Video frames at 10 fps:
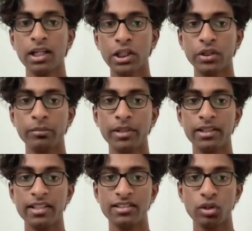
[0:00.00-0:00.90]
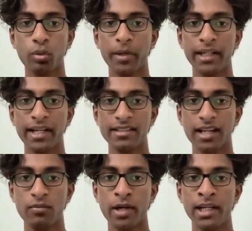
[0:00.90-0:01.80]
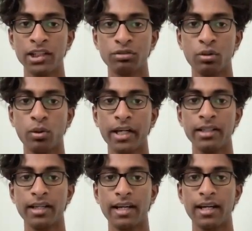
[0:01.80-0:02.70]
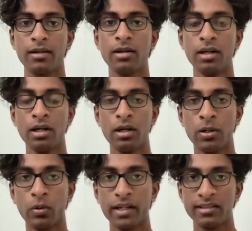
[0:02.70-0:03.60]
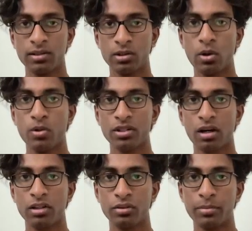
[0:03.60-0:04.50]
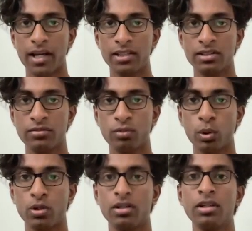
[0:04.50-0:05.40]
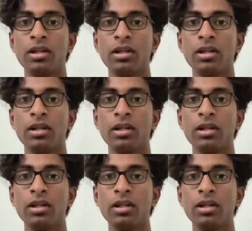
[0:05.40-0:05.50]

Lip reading: Queen b3 still maintains the advantage for white, and white still goes on to press forward.